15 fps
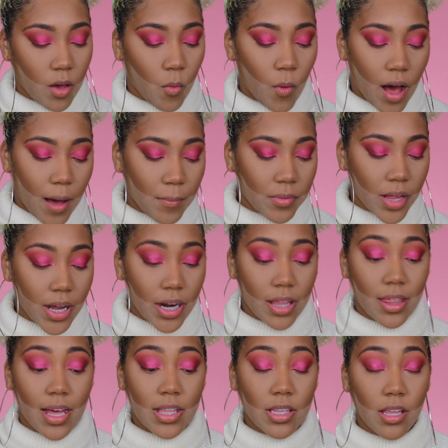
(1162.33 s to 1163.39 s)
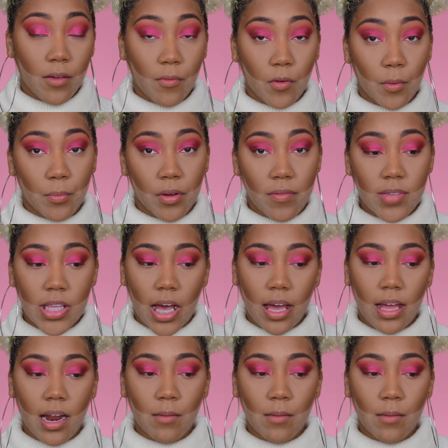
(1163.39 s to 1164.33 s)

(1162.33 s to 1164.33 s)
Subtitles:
While I'm letting that sit for a brief second,